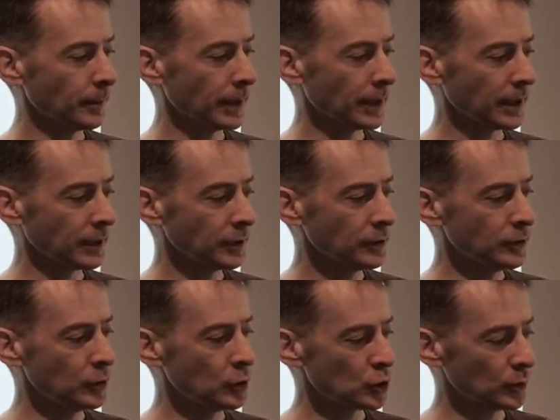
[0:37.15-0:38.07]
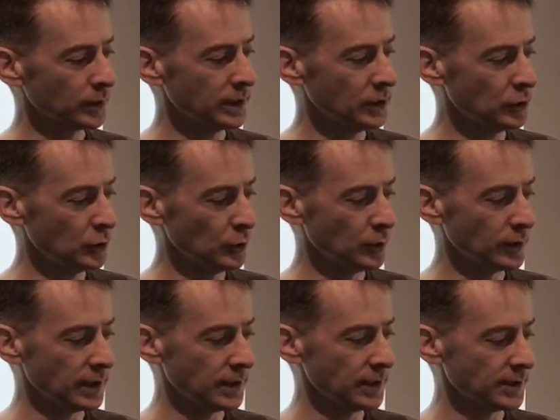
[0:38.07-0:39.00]
And I can usually do
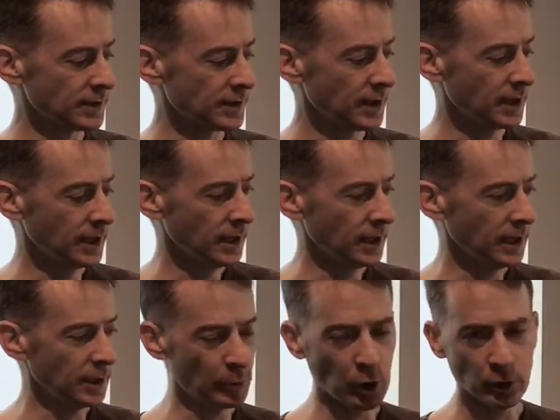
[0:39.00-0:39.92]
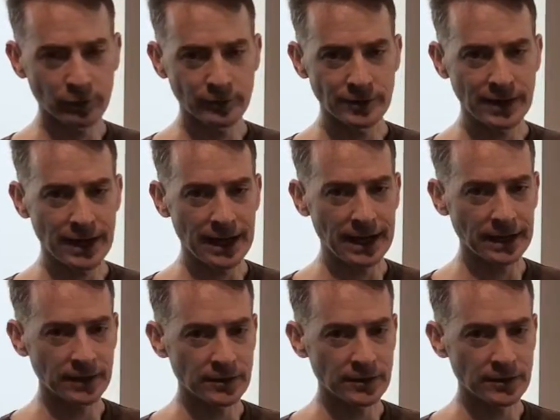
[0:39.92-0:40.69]
these in about a day.